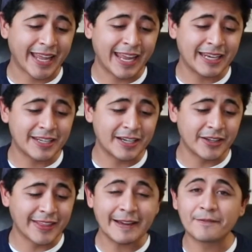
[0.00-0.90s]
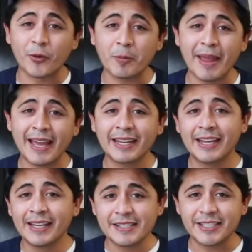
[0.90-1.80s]
And that format
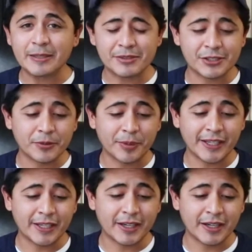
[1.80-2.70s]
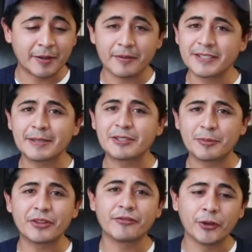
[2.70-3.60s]
seems to be
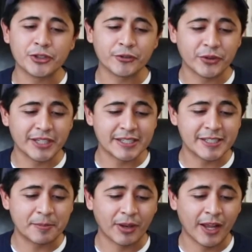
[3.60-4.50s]
the future for Disney+.